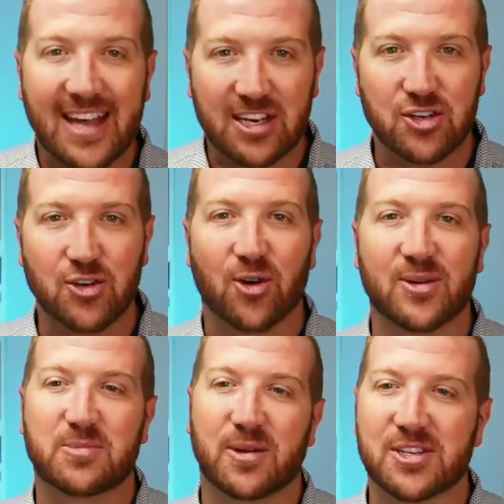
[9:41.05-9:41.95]
That's your
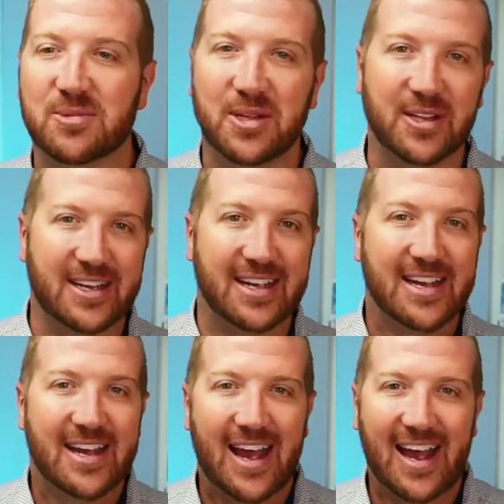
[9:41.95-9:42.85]
responsibility
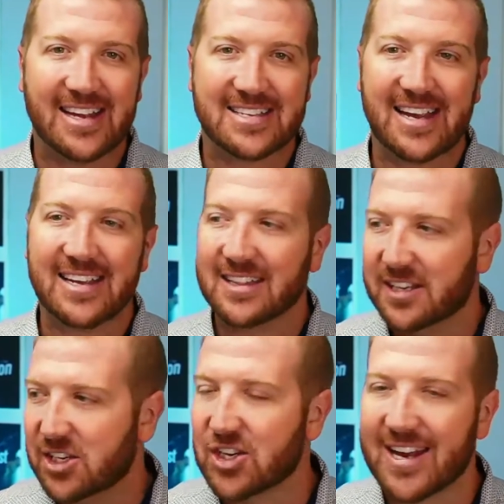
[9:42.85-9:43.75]
as a
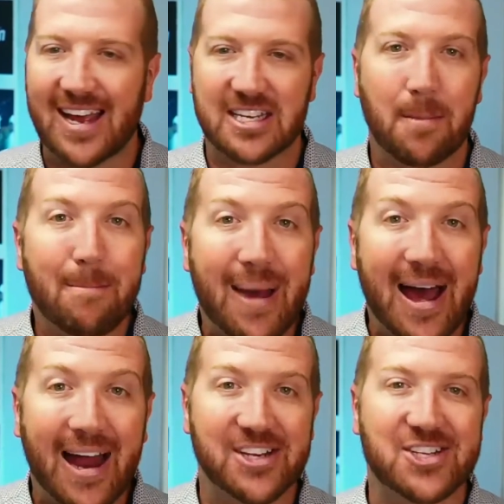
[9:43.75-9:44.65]
clinician, as a
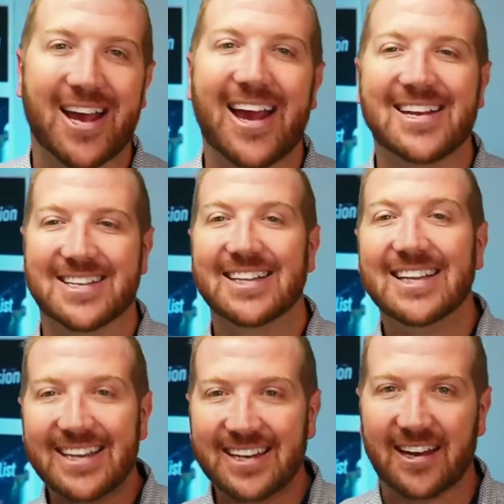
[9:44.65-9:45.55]
manager, as a
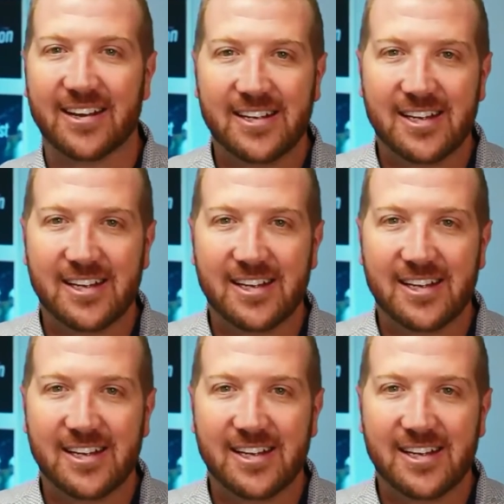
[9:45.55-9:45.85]
leader.